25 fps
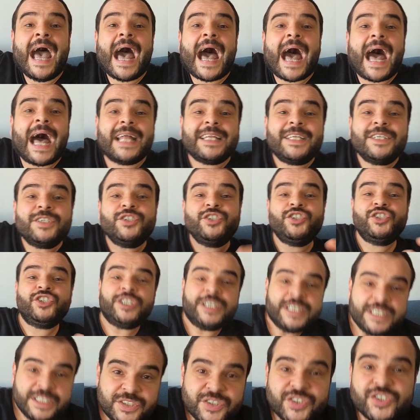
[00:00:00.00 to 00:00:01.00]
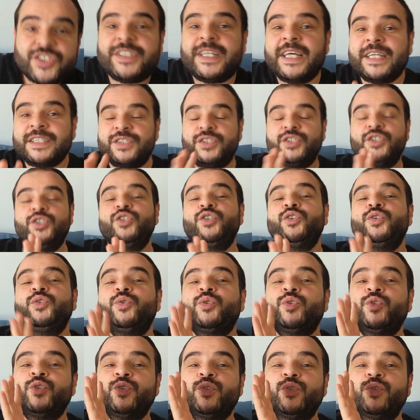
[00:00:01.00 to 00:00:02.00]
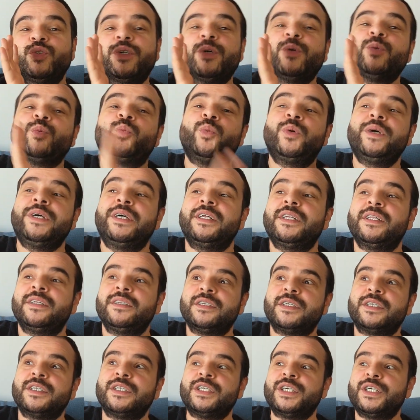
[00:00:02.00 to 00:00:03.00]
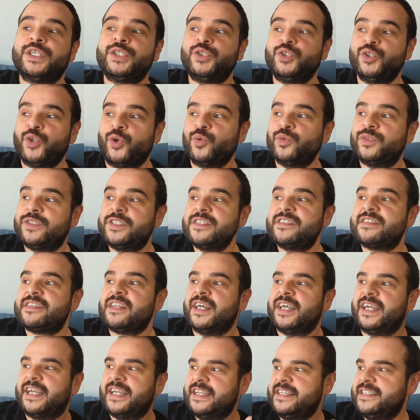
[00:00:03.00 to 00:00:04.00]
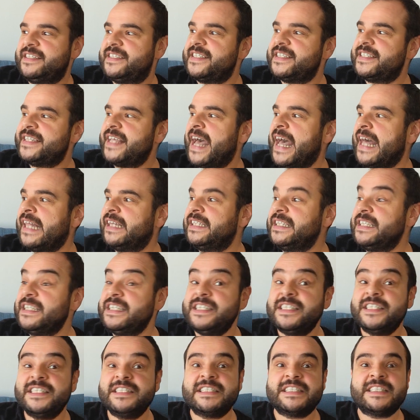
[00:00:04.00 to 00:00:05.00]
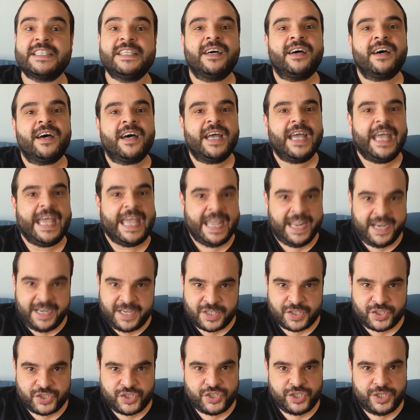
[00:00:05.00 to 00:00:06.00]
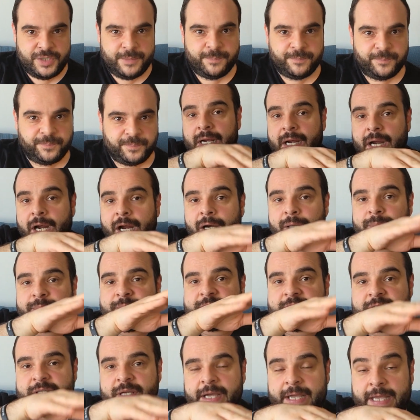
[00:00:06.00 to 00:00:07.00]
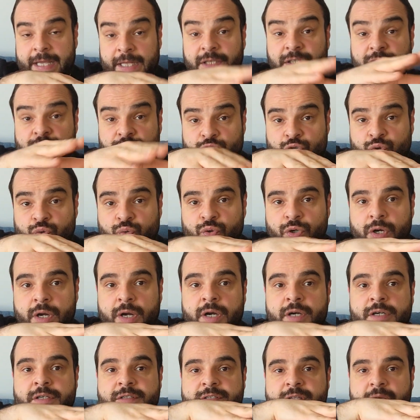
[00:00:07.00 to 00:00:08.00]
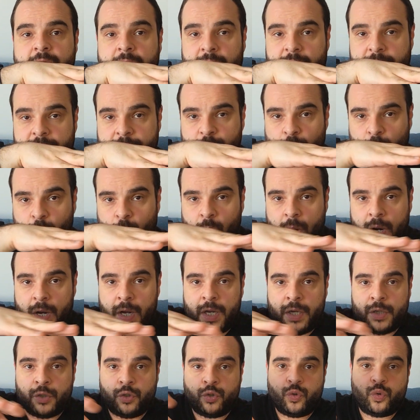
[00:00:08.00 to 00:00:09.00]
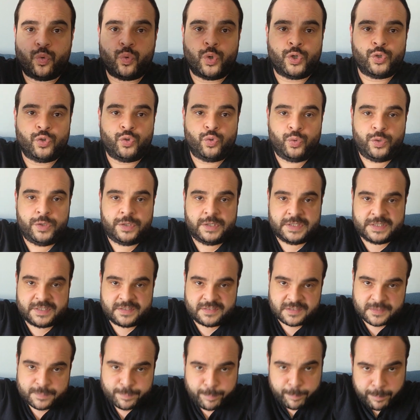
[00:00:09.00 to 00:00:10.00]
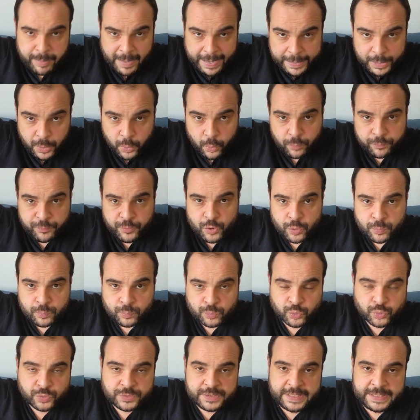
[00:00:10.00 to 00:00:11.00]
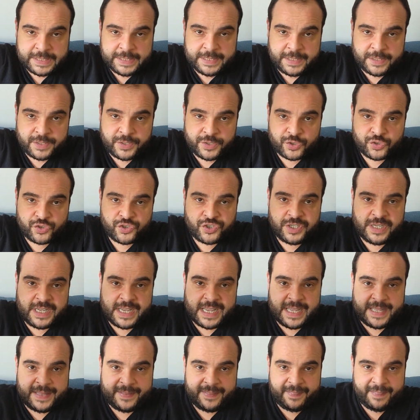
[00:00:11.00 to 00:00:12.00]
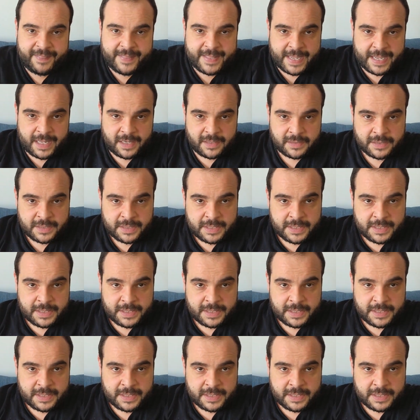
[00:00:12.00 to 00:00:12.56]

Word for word: Other change that you will uh, notice, like I said, is the energy. Carbs and the sugars are the one who are doing the spike of your mood and energy and then